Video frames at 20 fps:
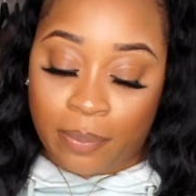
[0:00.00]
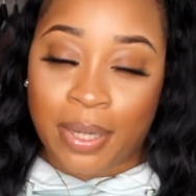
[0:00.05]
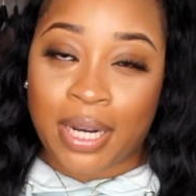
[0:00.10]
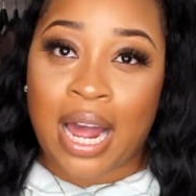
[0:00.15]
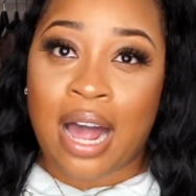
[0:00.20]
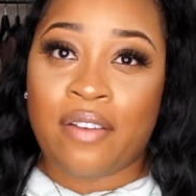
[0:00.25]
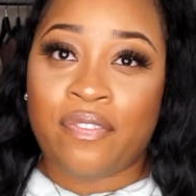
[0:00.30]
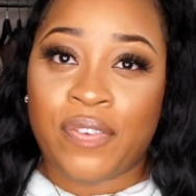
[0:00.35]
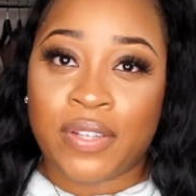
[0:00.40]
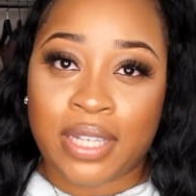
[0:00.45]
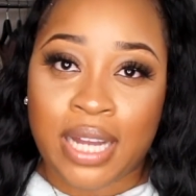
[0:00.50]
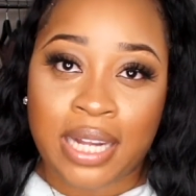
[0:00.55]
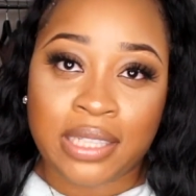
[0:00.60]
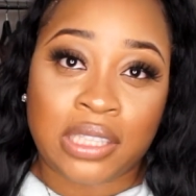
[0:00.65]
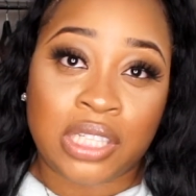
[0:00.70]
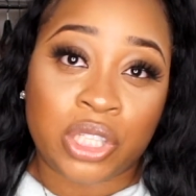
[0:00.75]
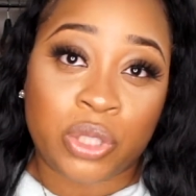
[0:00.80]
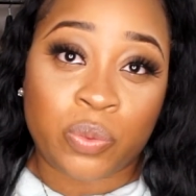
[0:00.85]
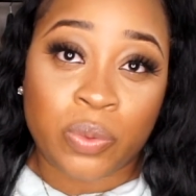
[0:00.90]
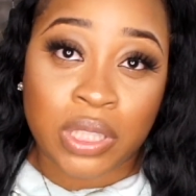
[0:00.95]
but I feel like
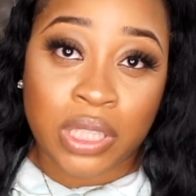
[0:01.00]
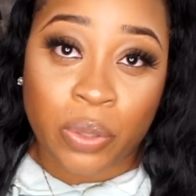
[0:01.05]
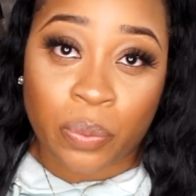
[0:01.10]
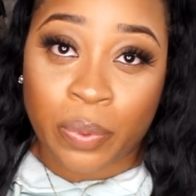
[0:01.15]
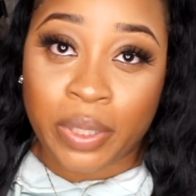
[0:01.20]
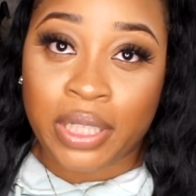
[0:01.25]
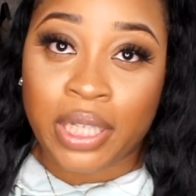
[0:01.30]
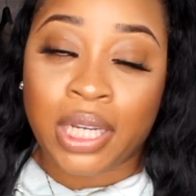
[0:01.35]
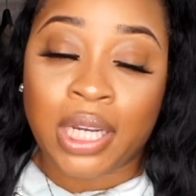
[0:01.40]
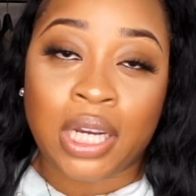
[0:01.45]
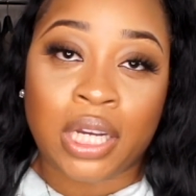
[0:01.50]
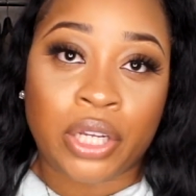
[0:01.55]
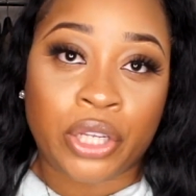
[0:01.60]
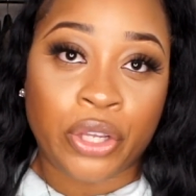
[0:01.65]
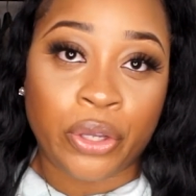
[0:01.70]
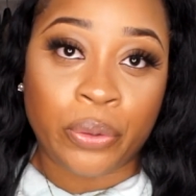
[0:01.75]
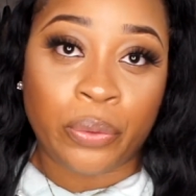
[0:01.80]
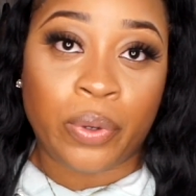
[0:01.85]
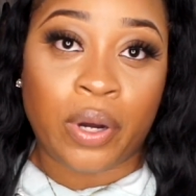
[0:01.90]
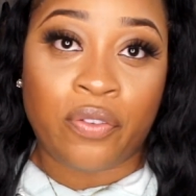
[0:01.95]
this was a really
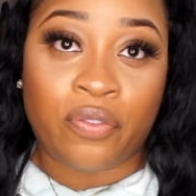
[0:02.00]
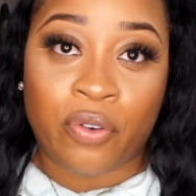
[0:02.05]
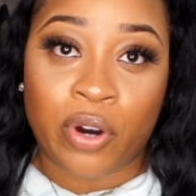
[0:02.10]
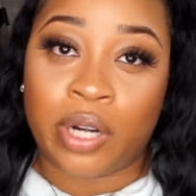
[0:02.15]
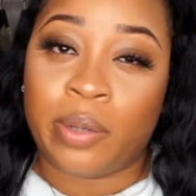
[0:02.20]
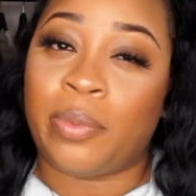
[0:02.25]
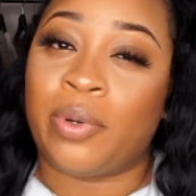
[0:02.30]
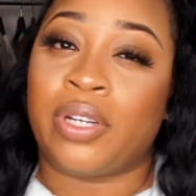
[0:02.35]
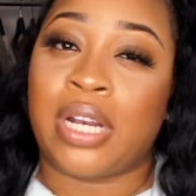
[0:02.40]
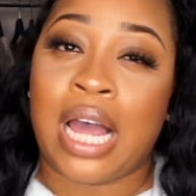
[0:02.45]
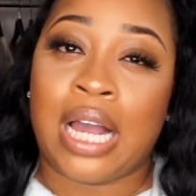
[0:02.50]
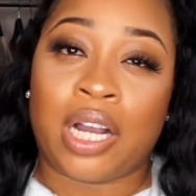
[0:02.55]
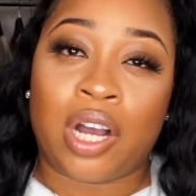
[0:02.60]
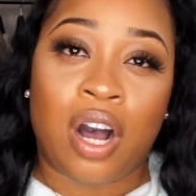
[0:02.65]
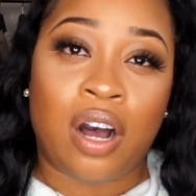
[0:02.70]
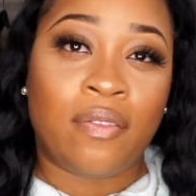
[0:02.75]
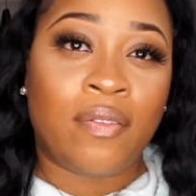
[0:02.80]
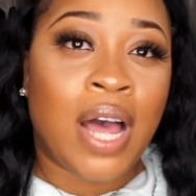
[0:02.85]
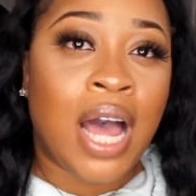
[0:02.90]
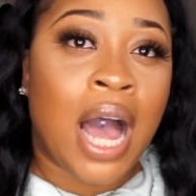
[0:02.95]
cute, affordable
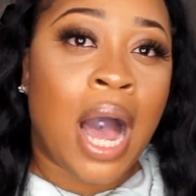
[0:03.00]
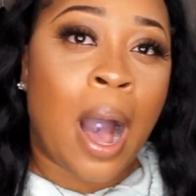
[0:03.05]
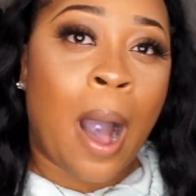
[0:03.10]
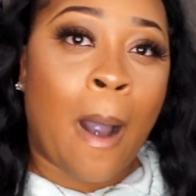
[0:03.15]
knockoff.